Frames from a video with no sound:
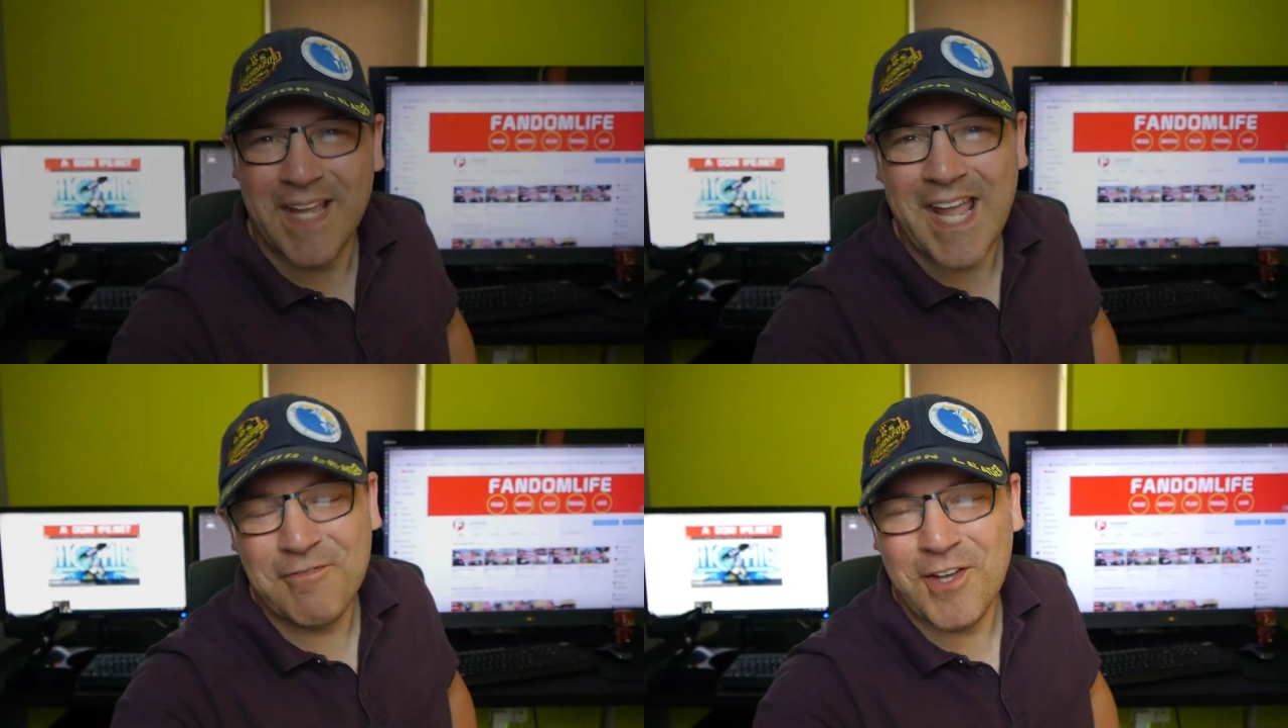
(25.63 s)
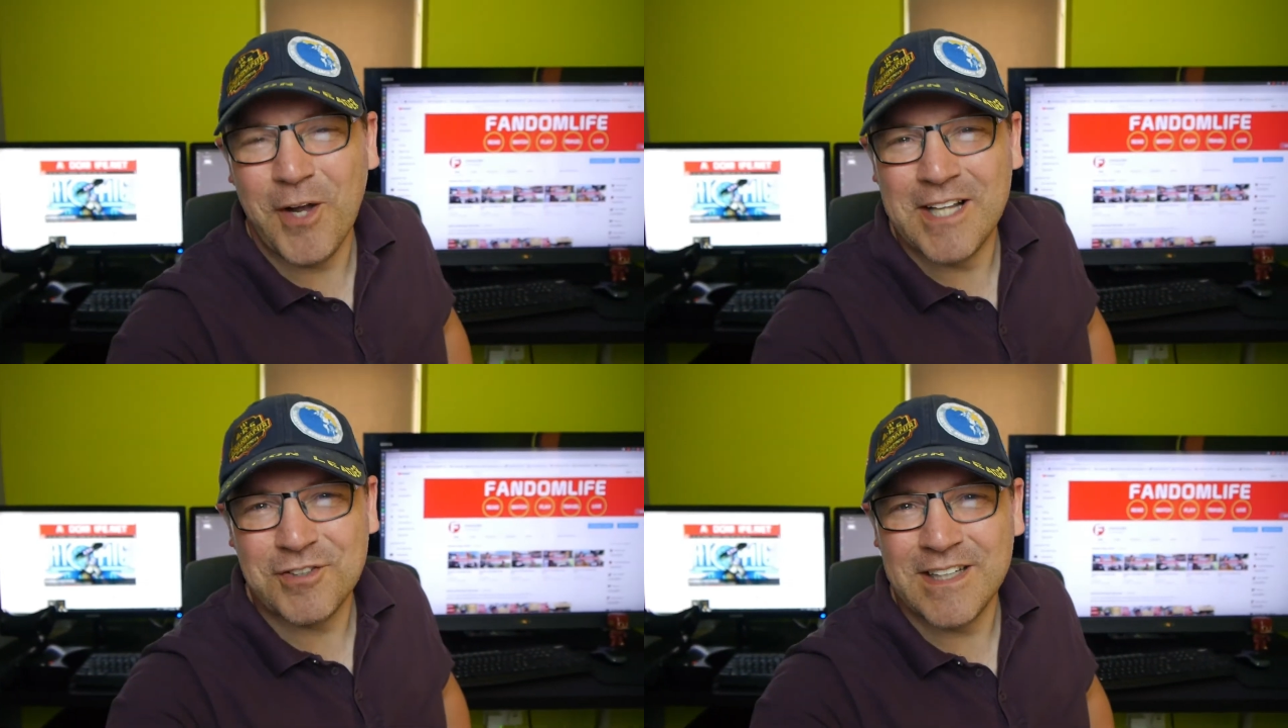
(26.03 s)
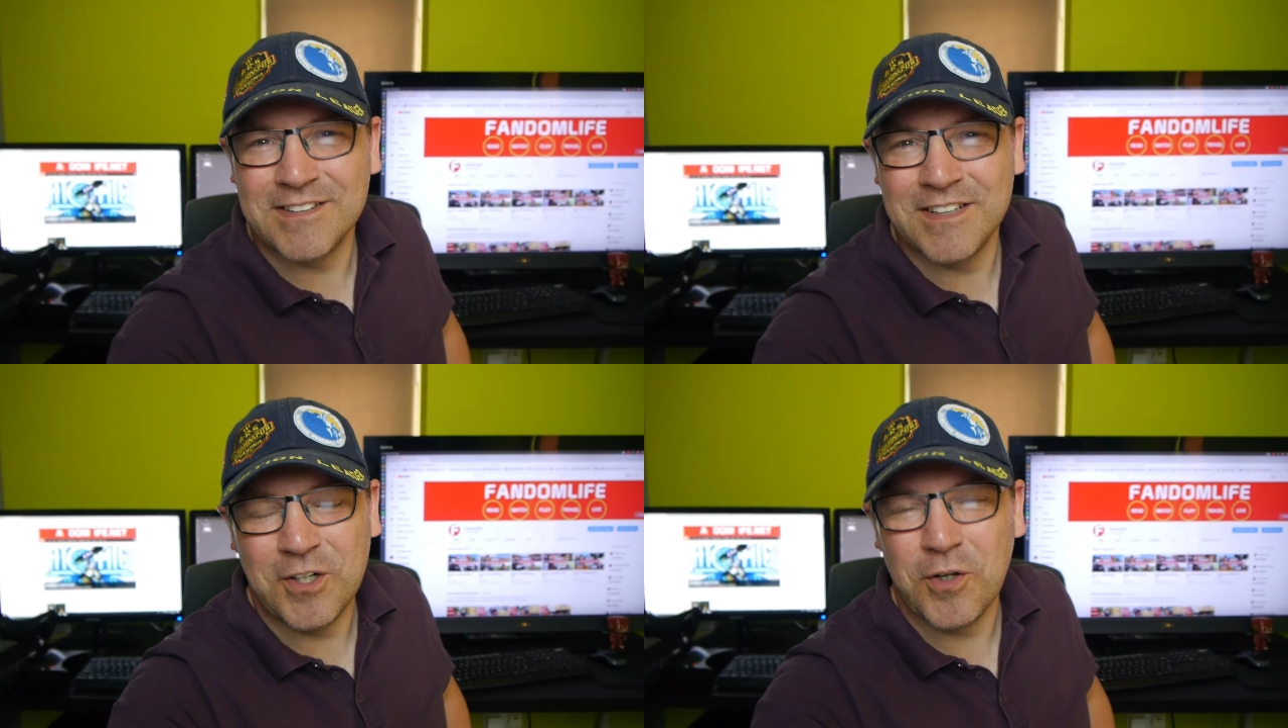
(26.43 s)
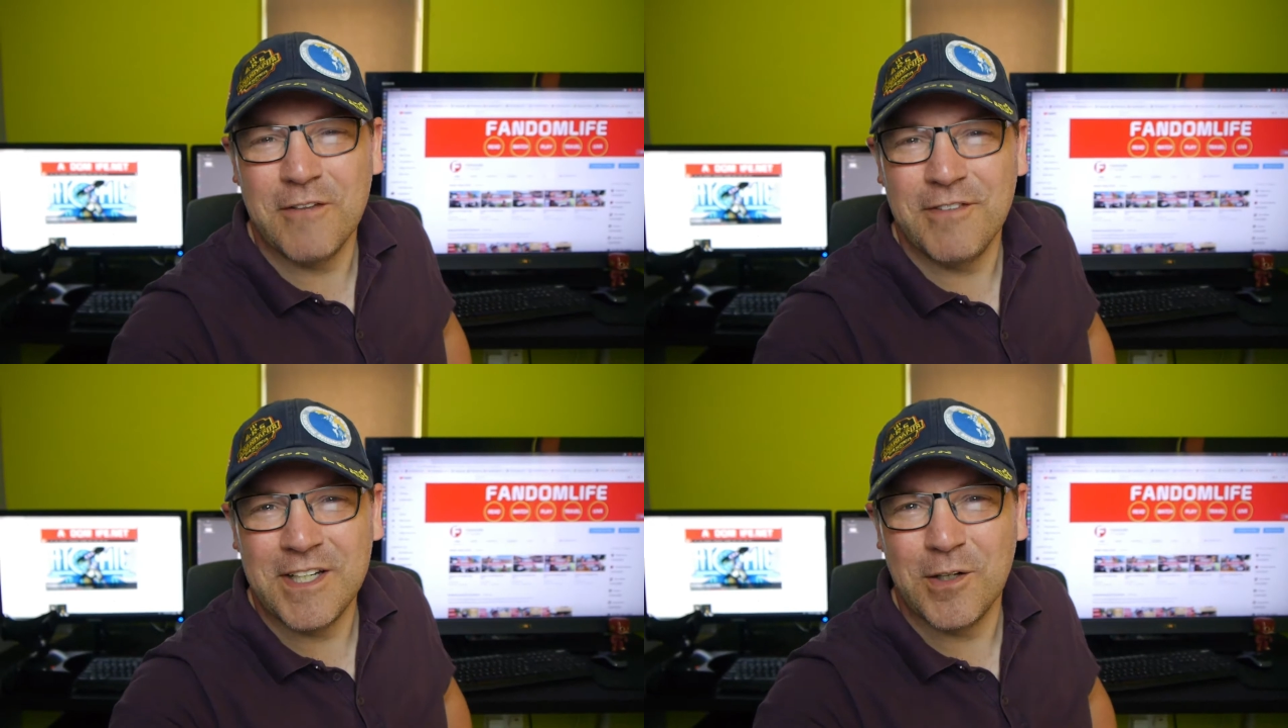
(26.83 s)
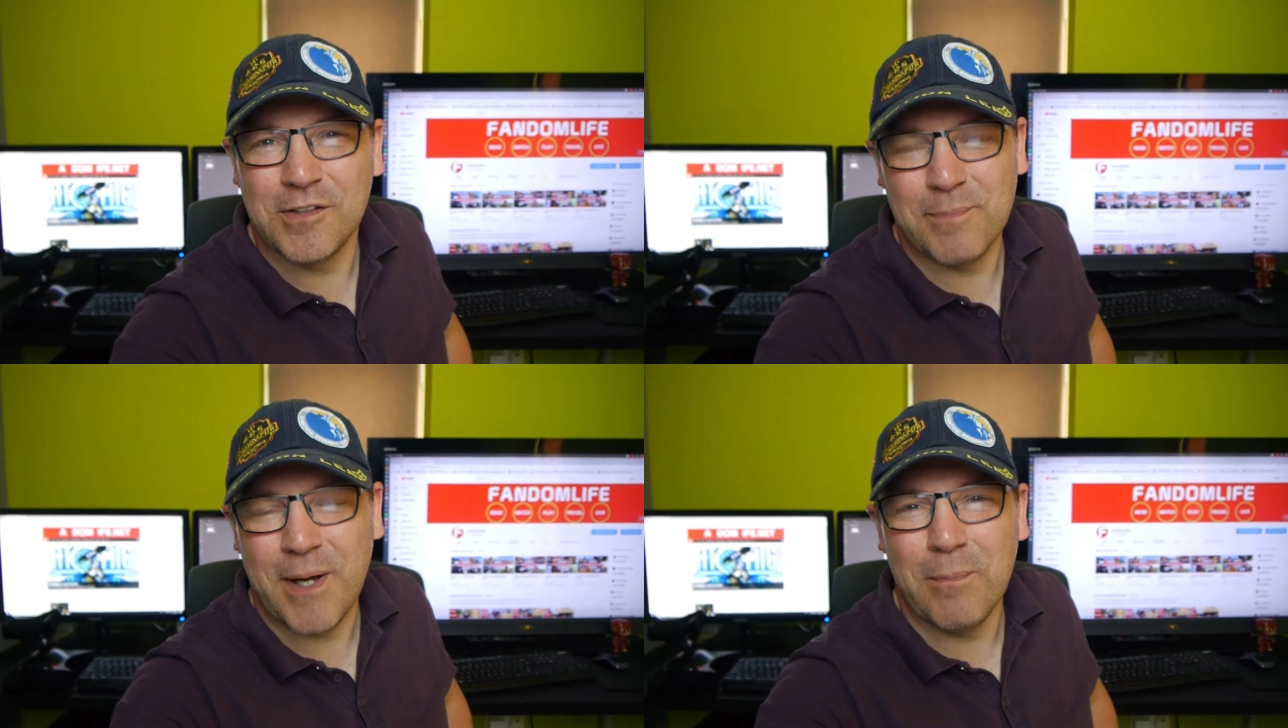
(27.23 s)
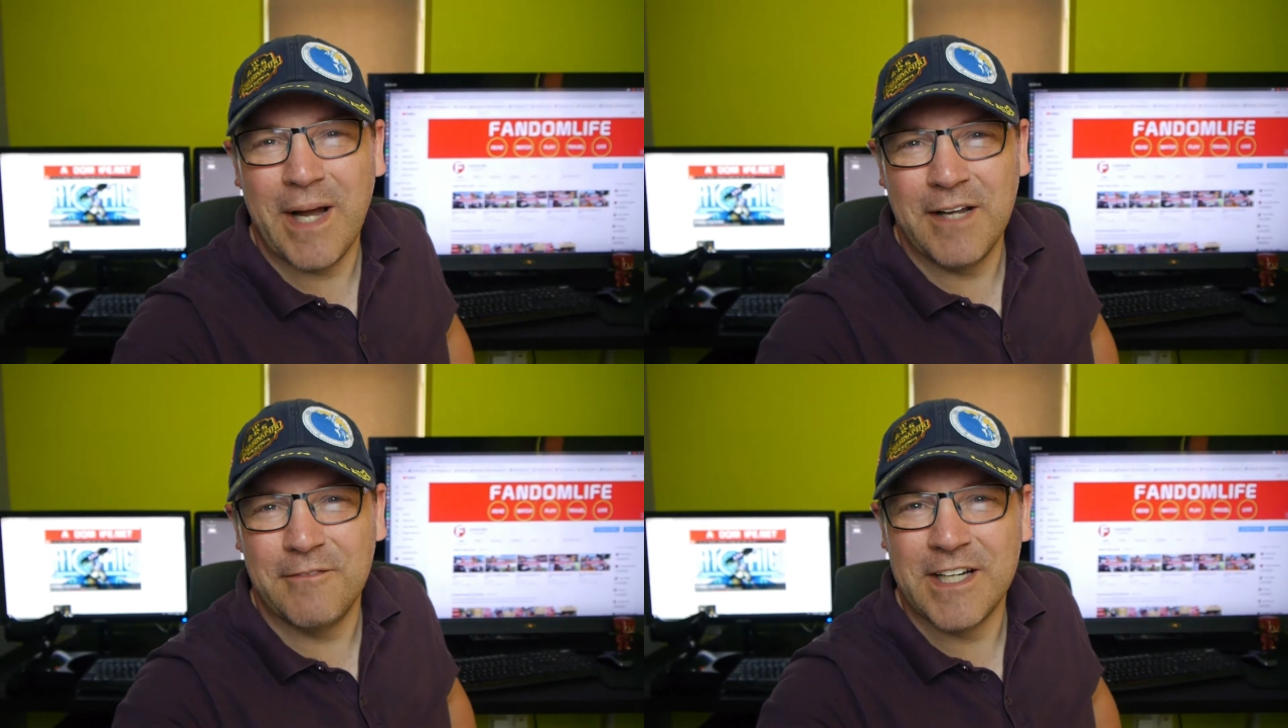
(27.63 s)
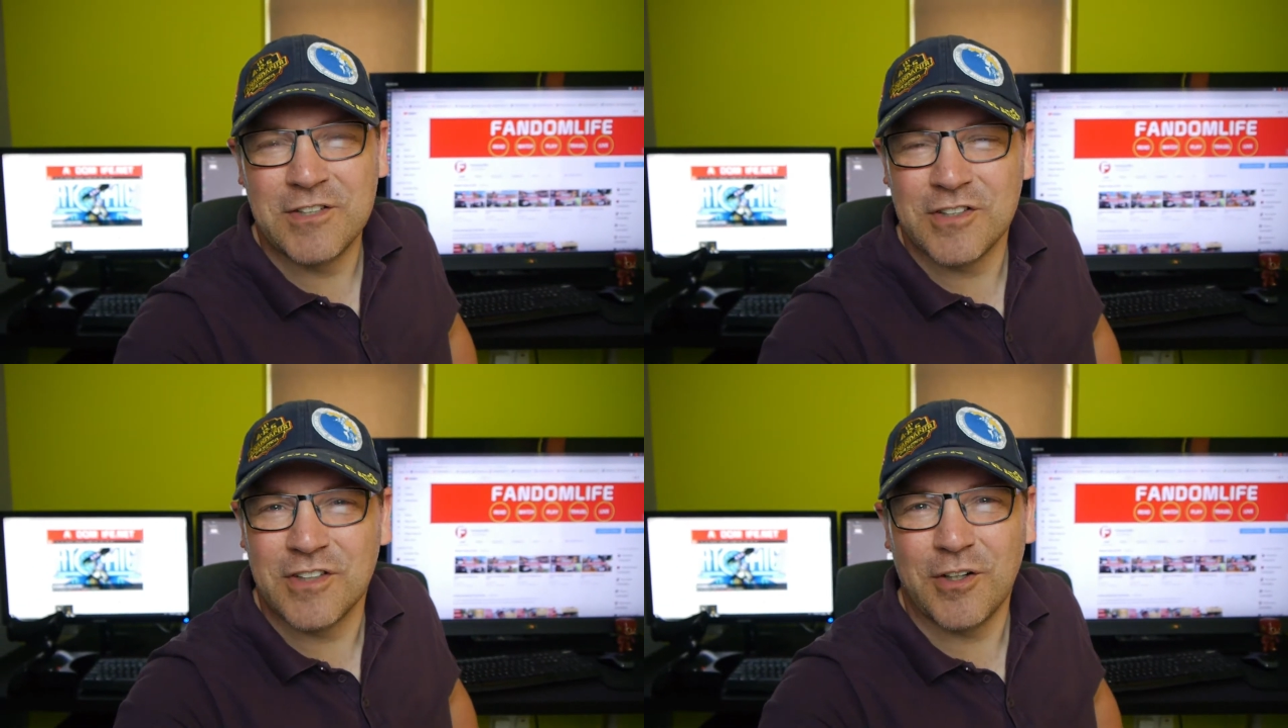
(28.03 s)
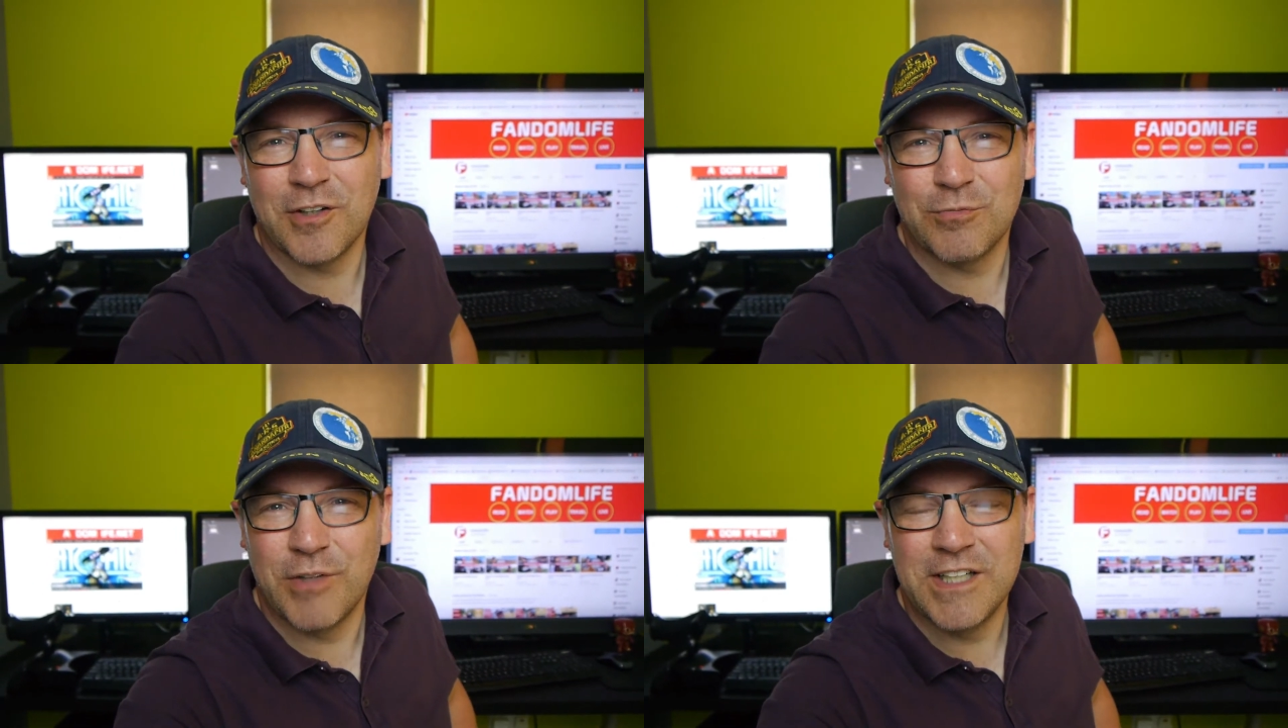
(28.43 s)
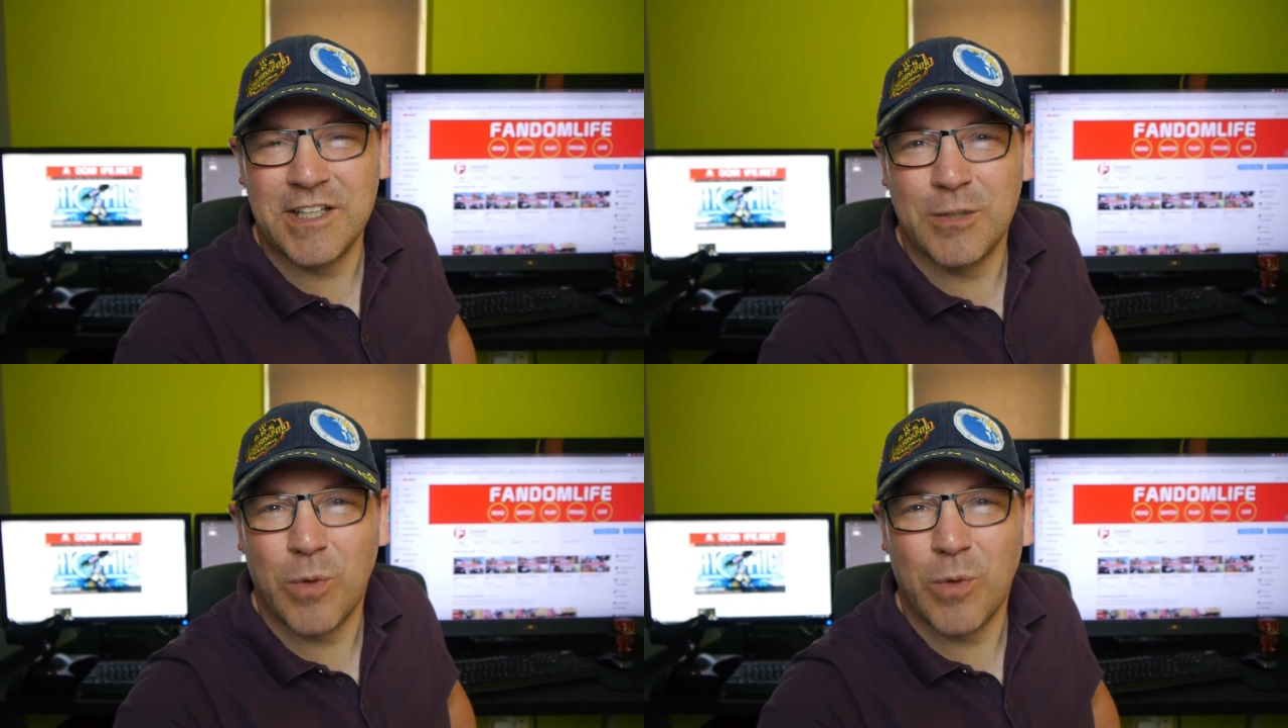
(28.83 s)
If you're interested in other videos about my adventures across reading,